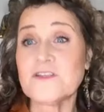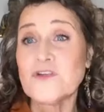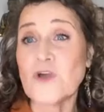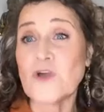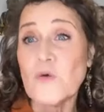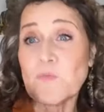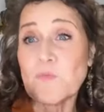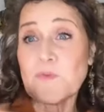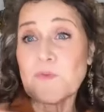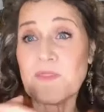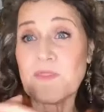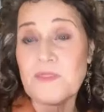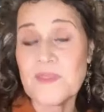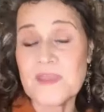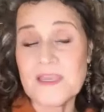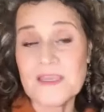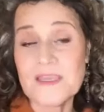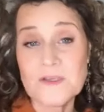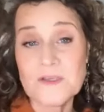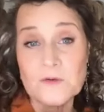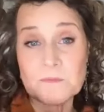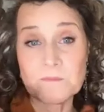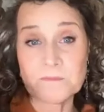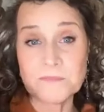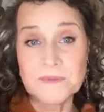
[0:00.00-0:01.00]
don't
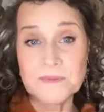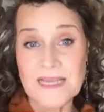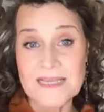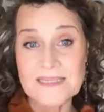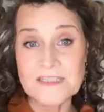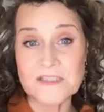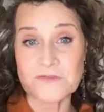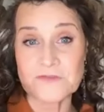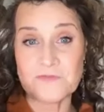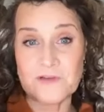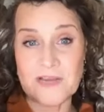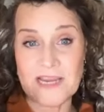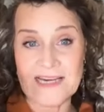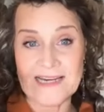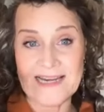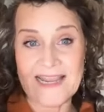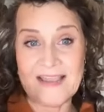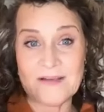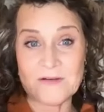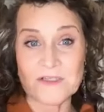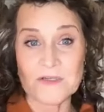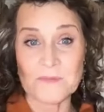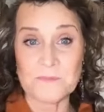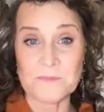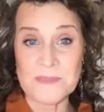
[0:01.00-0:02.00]
think you're blessed right
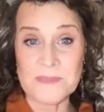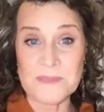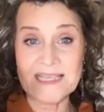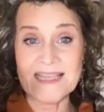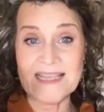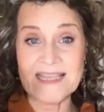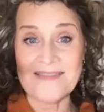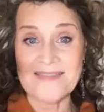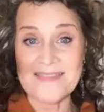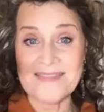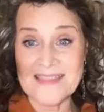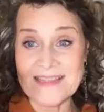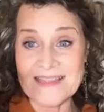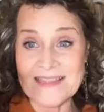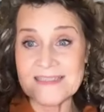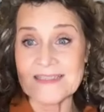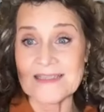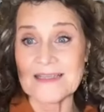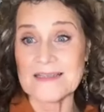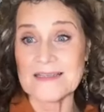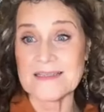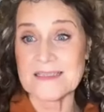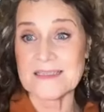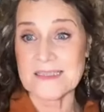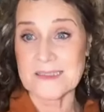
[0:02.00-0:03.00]
now to be in this
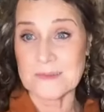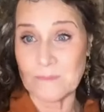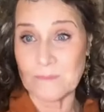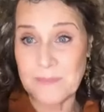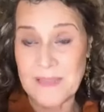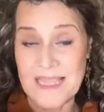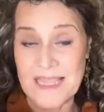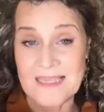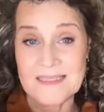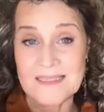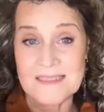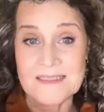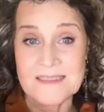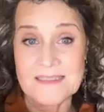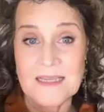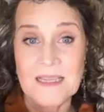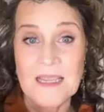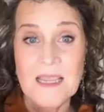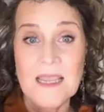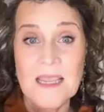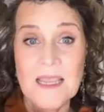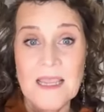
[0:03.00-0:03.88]
space,